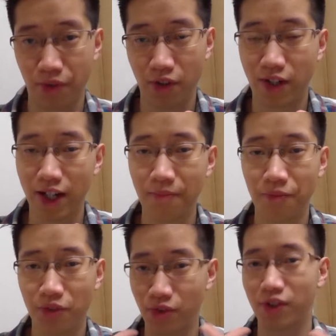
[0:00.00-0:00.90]
Okay,
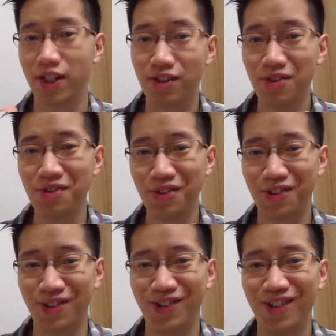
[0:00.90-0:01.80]
do you think so?
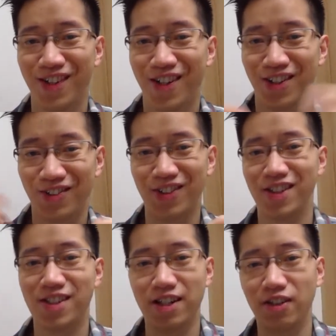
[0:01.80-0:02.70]
Do you
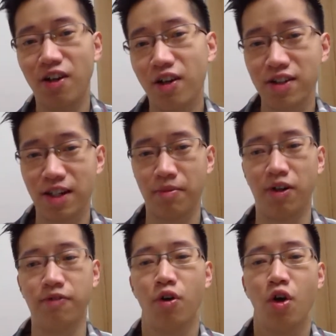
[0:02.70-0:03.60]
understand the concept
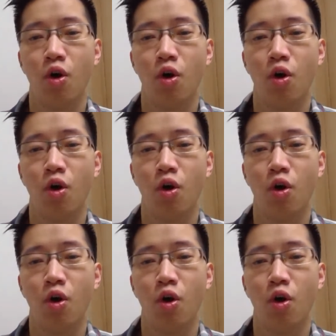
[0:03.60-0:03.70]
of